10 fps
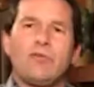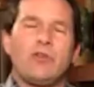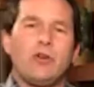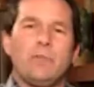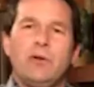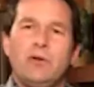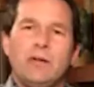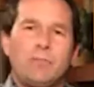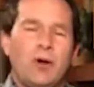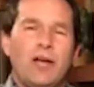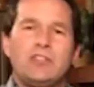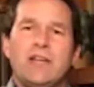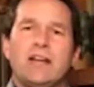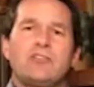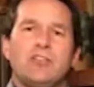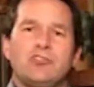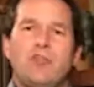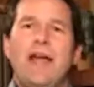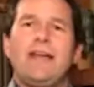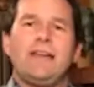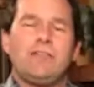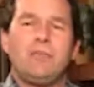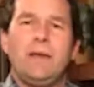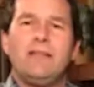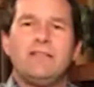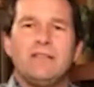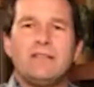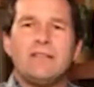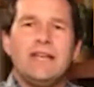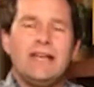for your building project to track expenses.